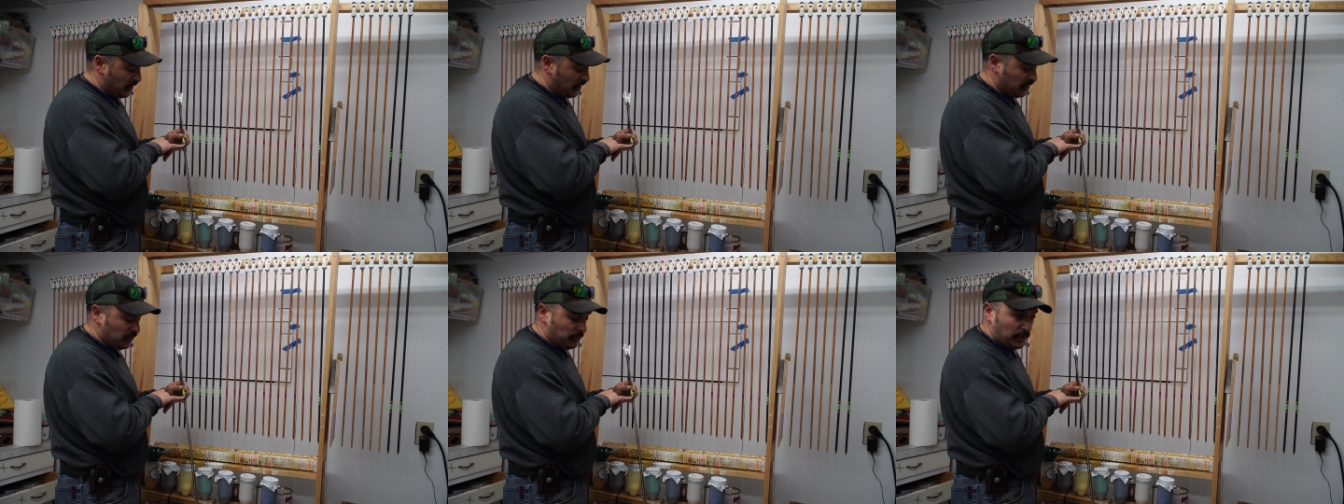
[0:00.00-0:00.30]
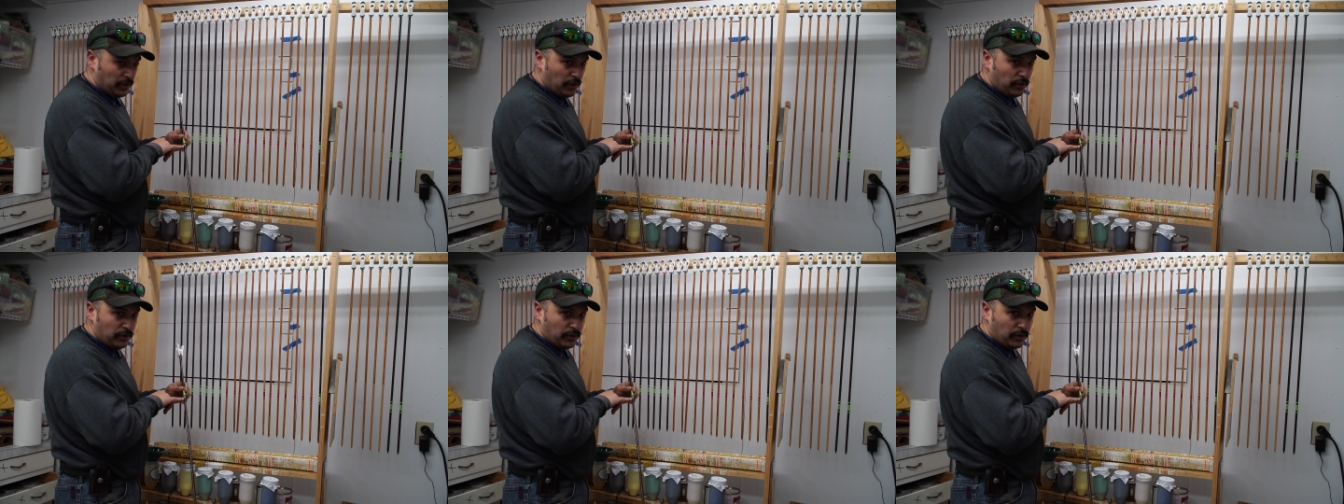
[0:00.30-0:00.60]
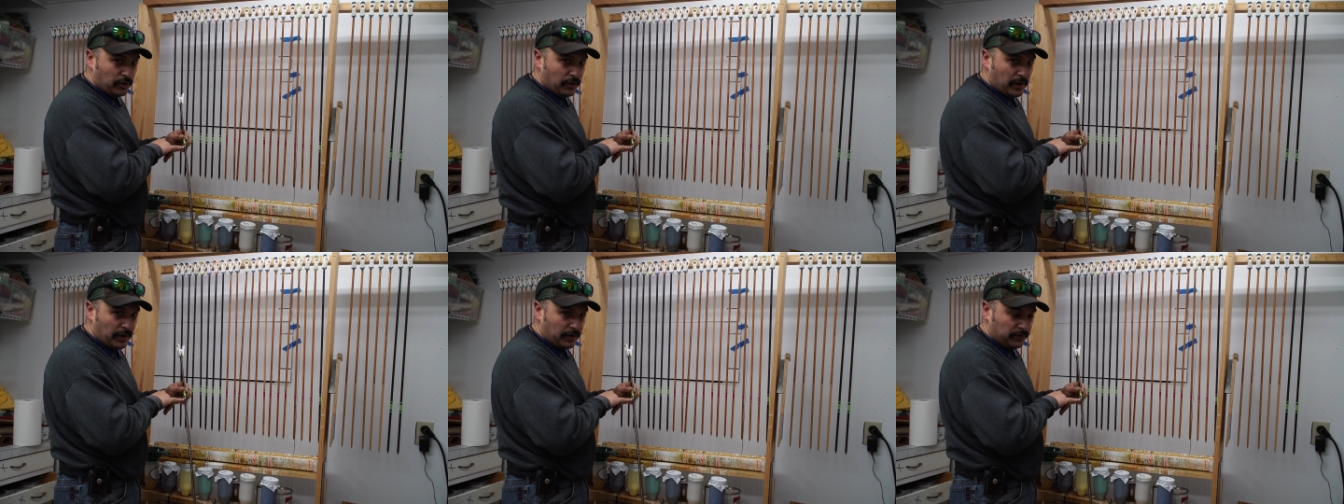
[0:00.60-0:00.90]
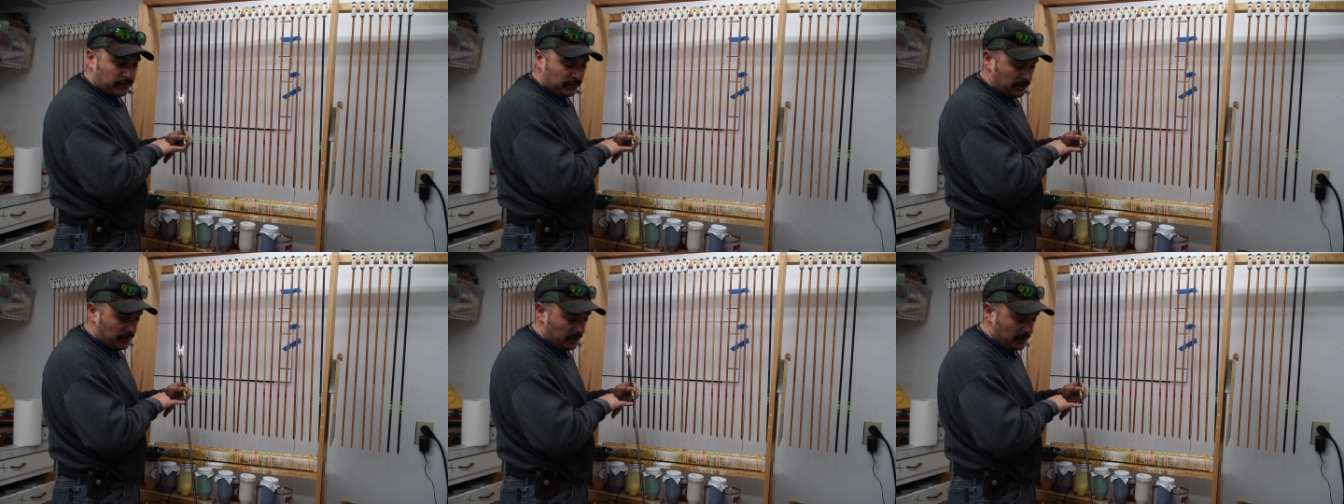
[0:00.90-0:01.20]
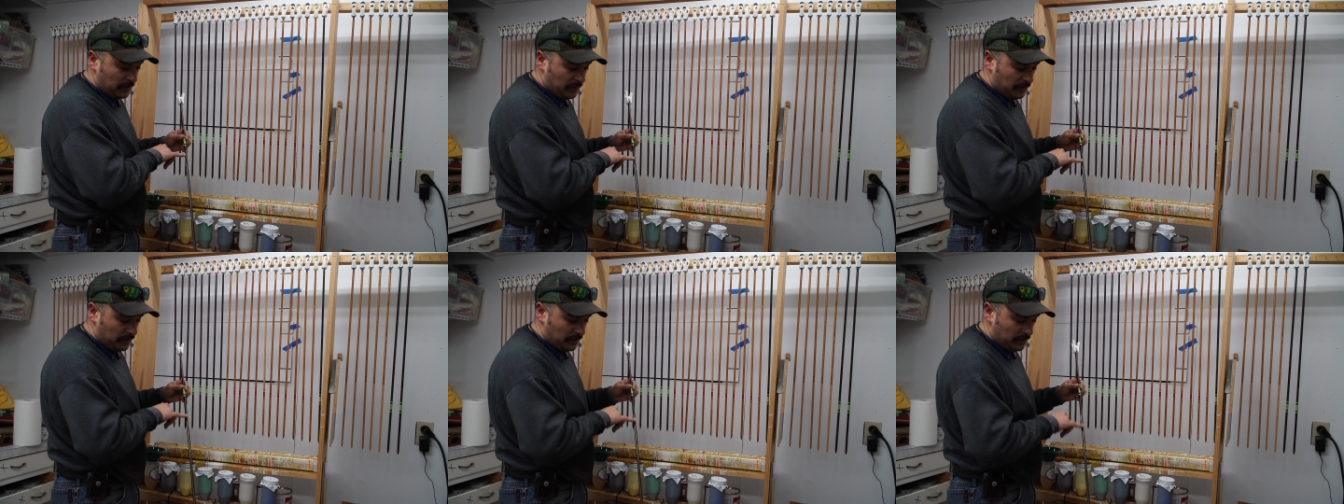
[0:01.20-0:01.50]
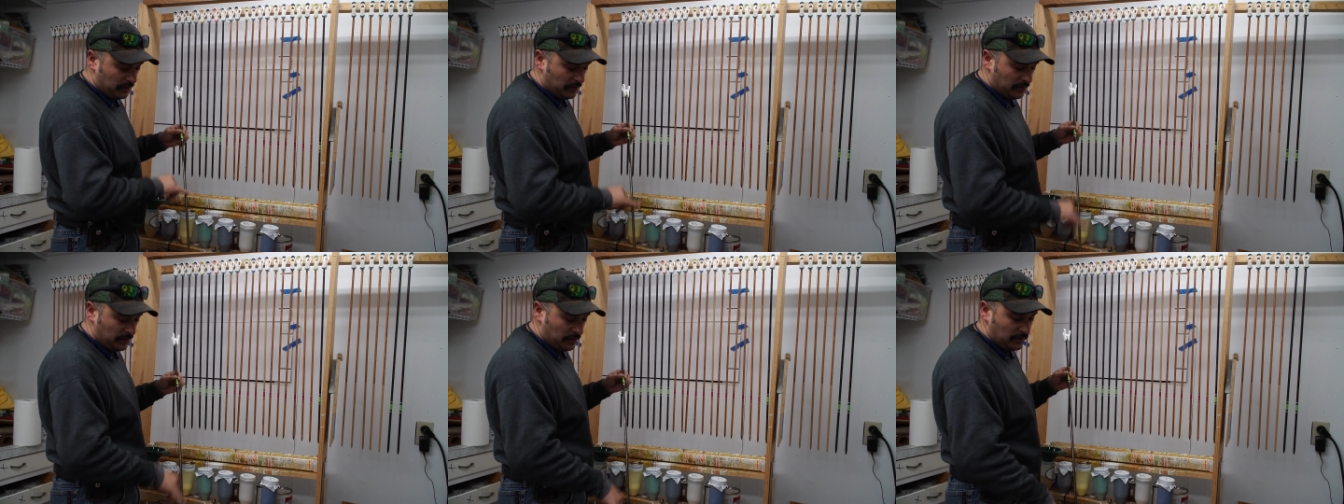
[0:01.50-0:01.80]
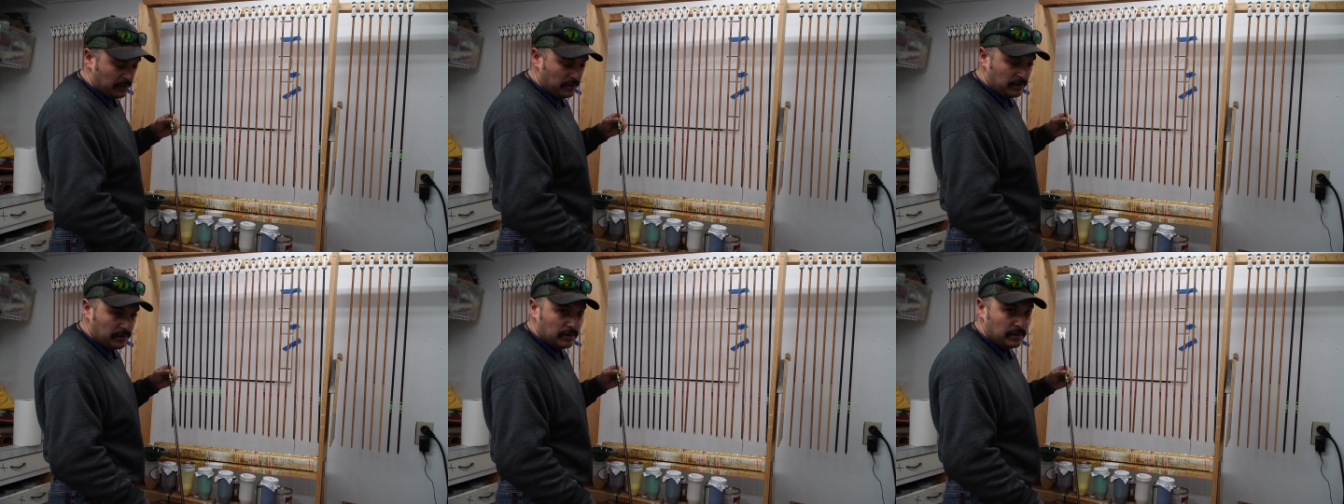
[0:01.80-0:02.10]
just below the crest
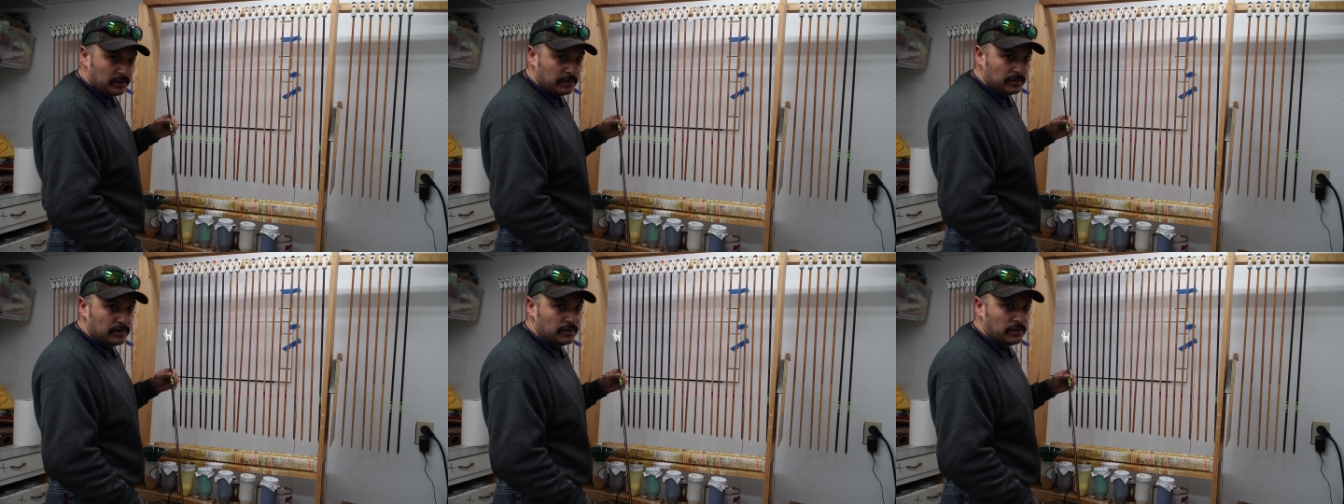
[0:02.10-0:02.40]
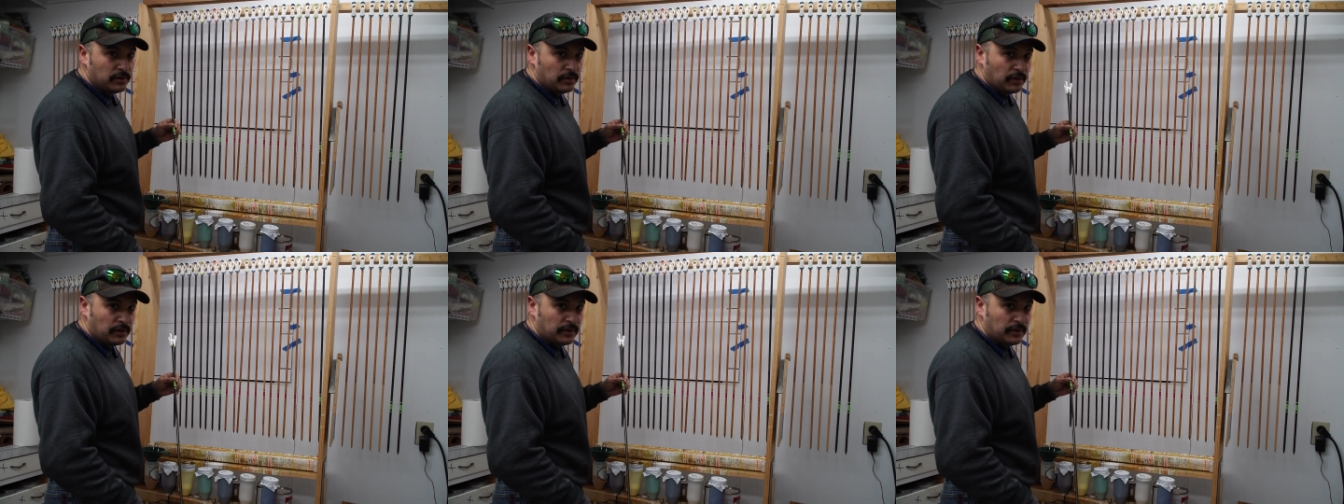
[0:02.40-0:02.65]
to